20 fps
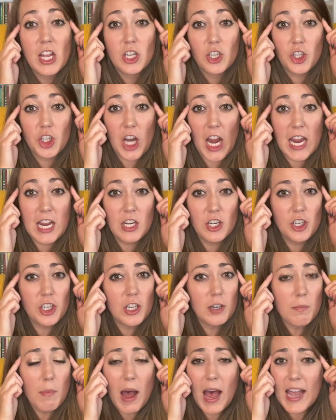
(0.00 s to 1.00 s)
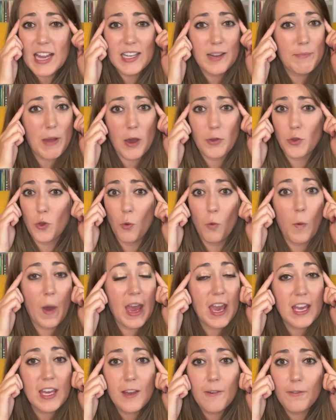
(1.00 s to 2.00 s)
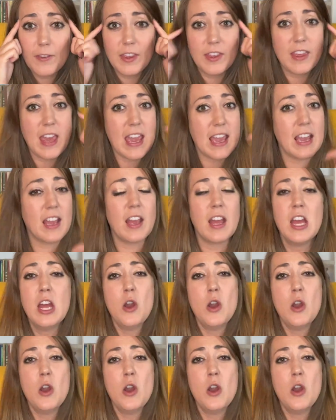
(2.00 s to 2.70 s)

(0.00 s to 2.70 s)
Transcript: change your mind about the way you think,